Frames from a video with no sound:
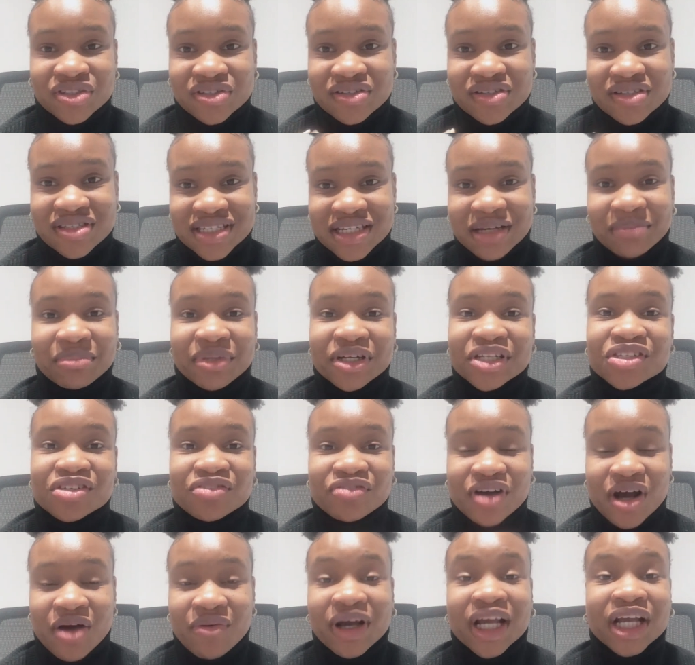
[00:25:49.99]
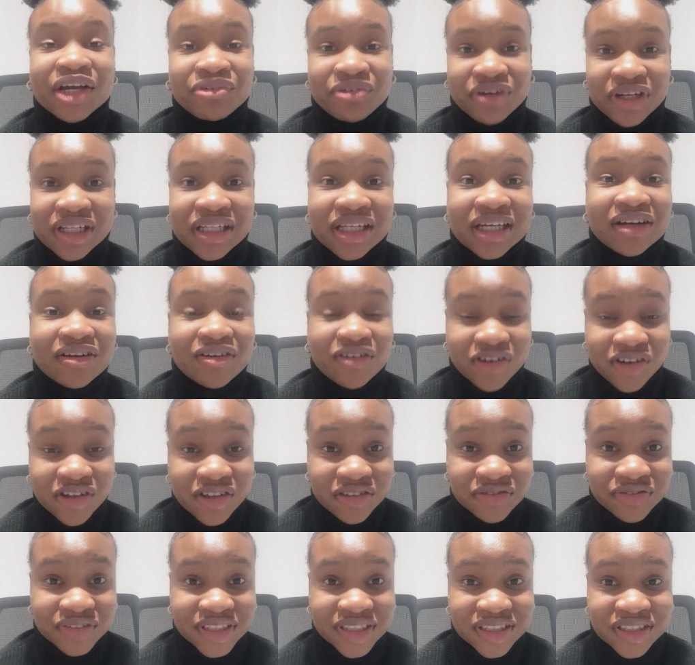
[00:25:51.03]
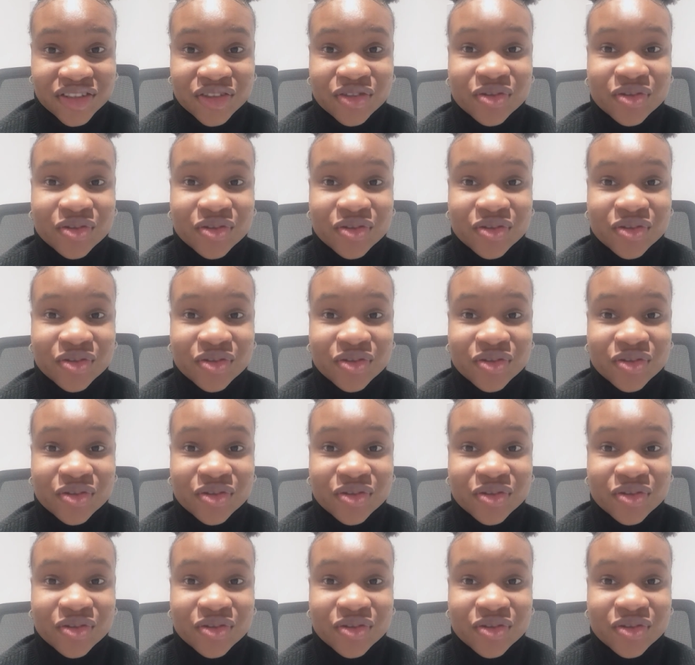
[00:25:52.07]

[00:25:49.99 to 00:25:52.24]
the template of how I created all of this,